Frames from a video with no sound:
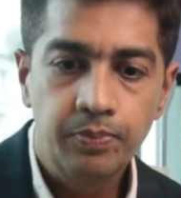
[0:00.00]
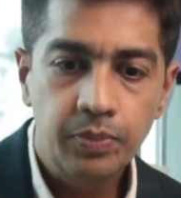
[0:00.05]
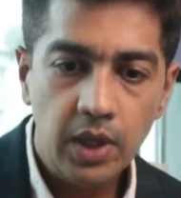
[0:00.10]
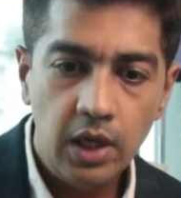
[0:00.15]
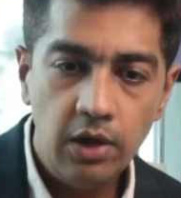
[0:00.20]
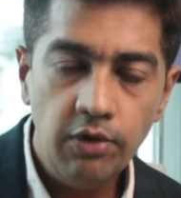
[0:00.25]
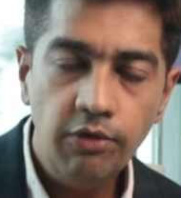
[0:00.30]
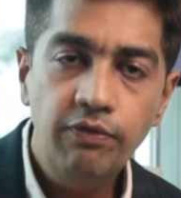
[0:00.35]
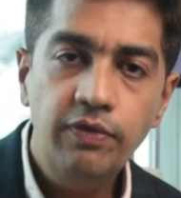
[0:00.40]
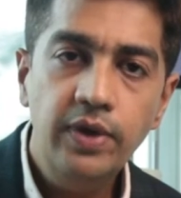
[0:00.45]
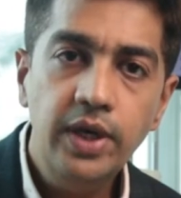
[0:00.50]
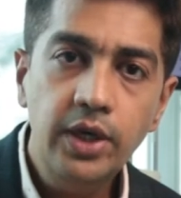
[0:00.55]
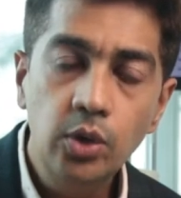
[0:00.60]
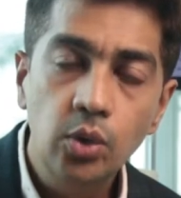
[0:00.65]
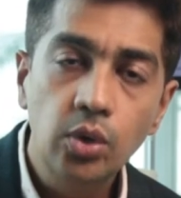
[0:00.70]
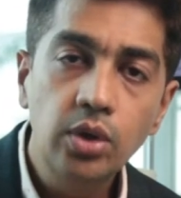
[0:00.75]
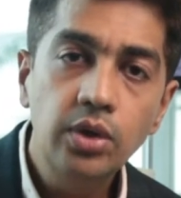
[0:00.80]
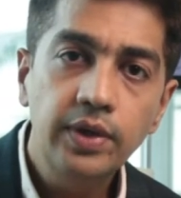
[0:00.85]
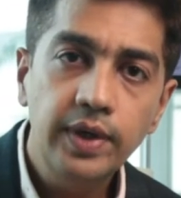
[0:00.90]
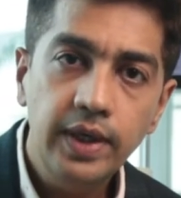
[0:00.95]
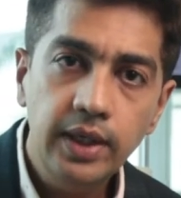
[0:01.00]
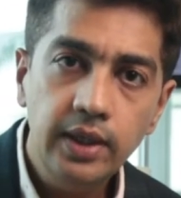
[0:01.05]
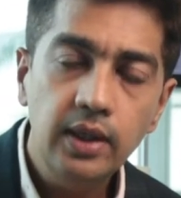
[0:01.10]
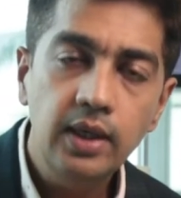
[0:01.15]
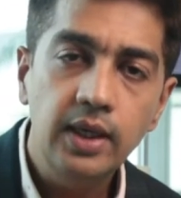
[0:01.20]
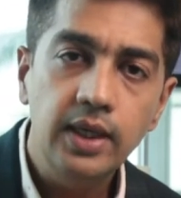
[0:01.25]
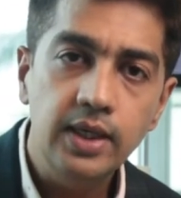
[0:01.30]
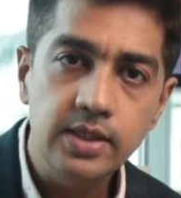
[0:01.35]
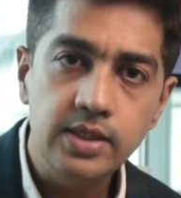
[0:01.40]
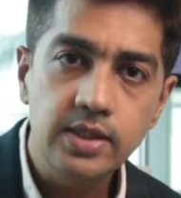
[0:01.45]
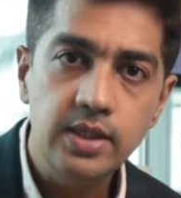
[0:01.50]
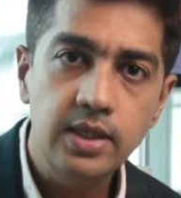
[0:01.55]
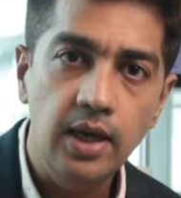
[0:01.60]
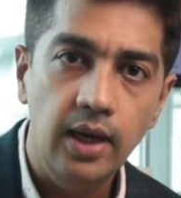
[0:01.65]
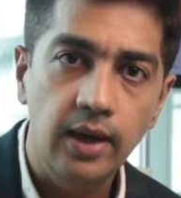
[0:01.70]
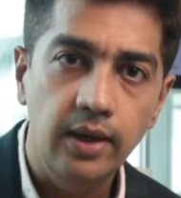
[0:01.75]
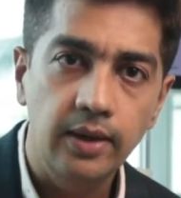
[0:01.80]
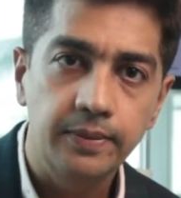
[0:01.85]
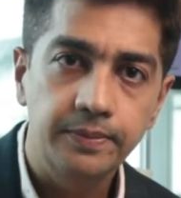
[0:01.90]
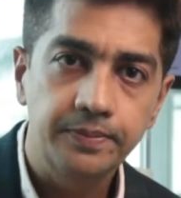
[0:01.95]
If we don't treat a lazy
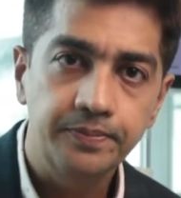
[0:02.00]
eye,